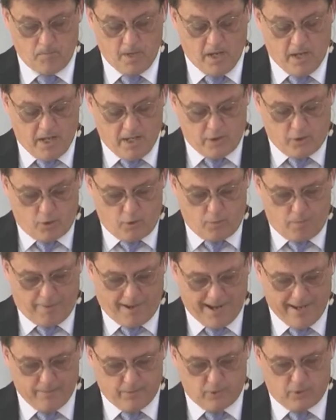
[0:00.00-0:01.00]
And so the
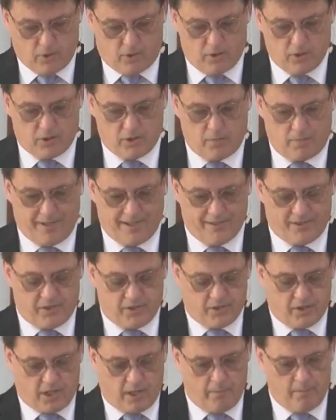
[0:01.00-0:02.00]
Bible talks about
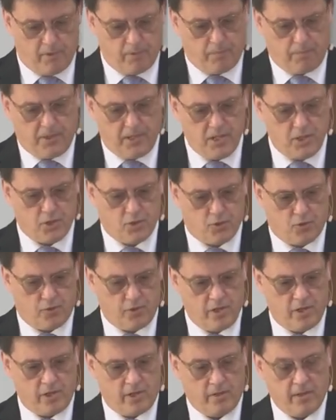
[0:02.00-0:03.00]
this coming peace
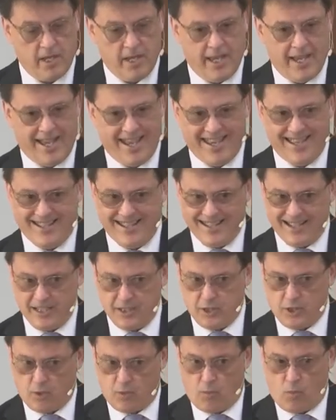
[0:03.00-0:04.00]
treaty, and it
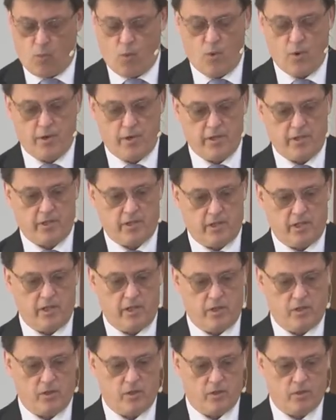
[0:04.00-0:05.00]
is a warning
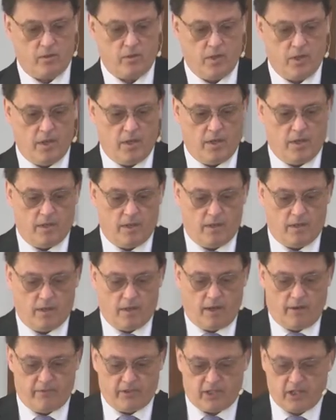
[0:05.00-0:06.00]
here
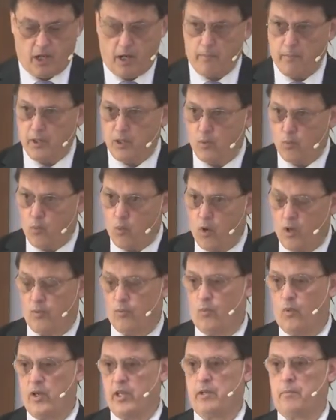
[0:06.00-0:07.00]
of a coming one
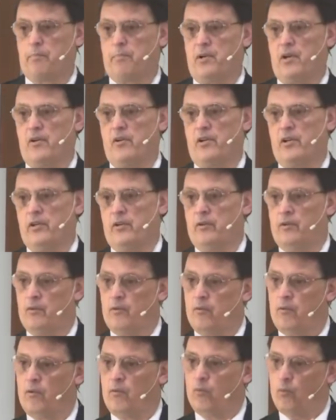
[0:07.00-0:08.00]
week period.
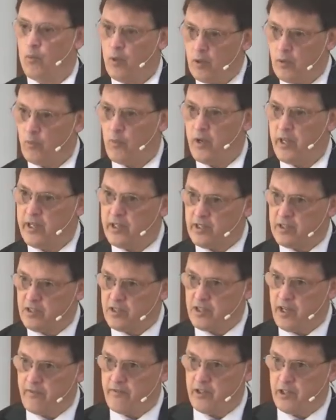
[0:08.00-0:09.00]
One week is
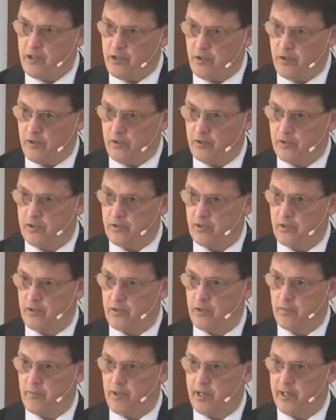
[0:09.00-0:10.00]
seven years in
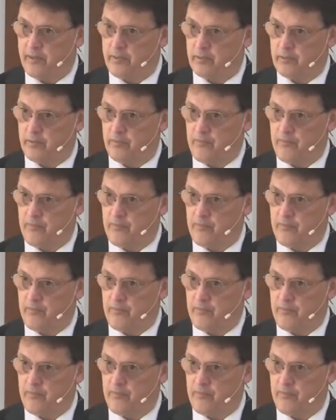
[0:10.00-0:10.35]
the Bible.